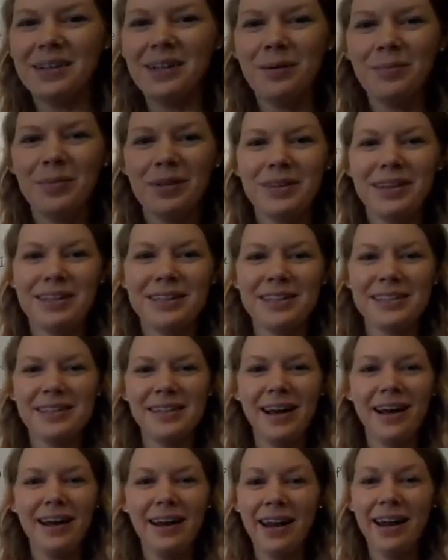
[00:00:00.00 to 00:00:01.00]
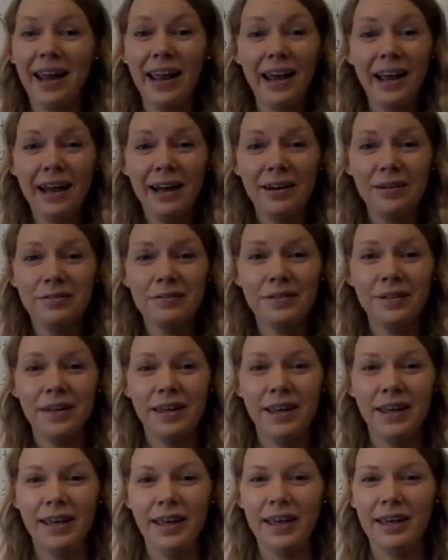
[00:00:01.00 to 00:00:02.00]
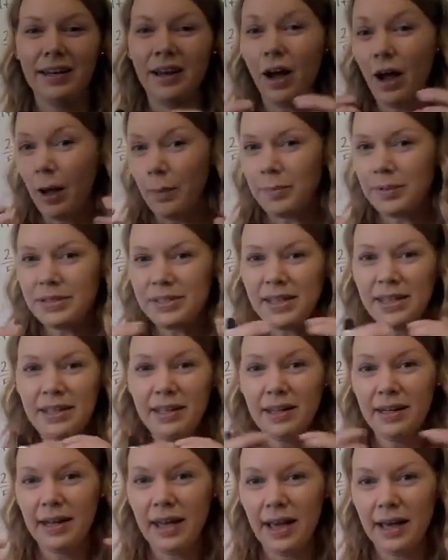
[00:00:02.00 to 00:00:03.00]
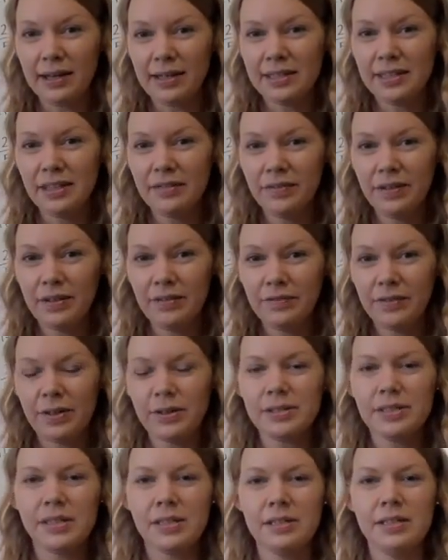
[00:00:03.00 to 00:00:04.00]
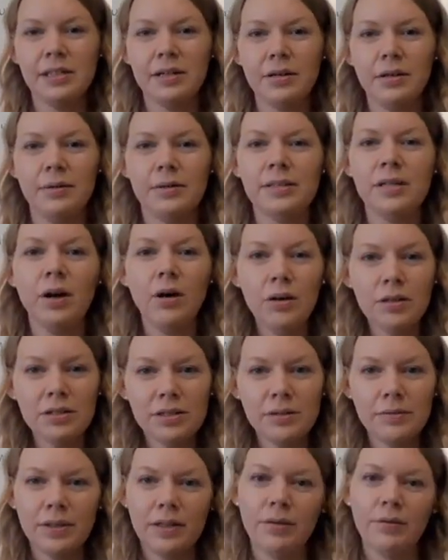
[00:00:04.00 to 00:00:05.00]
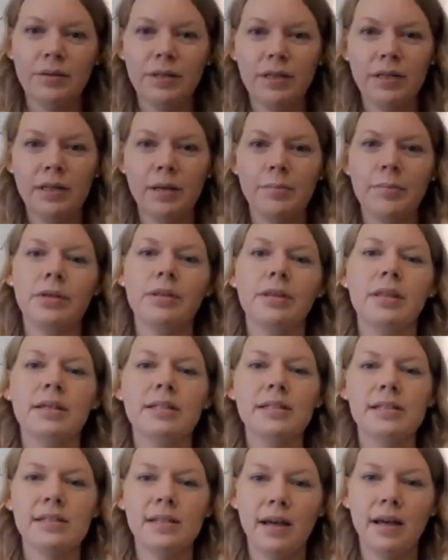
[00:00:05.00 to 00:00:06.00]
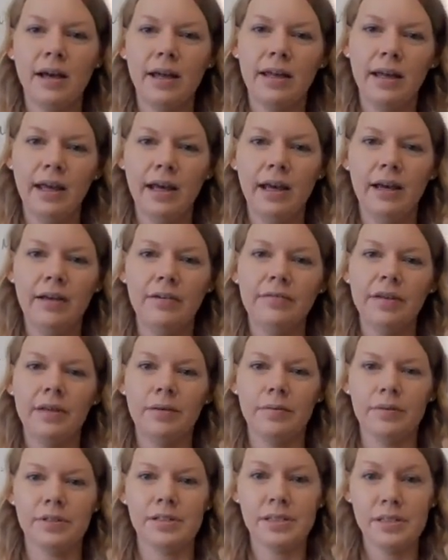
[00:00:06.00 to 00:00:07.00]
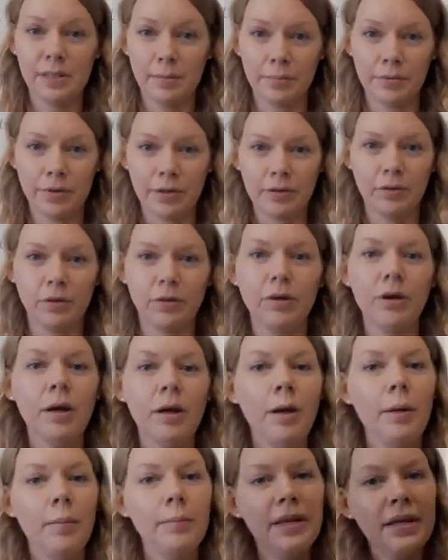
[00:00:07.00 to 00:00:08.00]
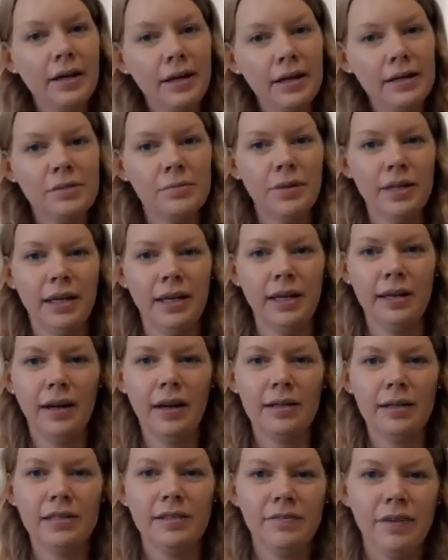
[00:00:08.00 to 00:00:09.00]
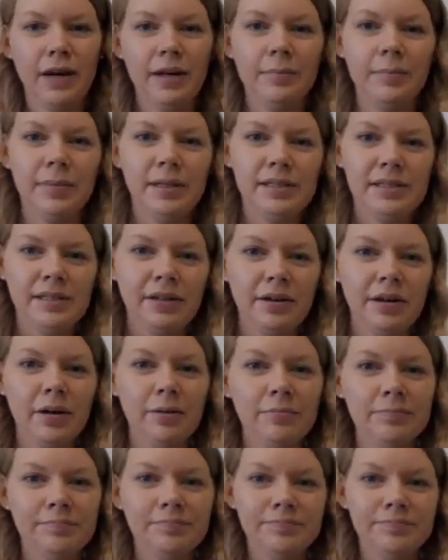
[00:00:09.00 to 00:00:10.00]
number that does not have an opposite, an additive inverse, 0 is also the only number that does not have a reciprocal, because we cannot divide by 0.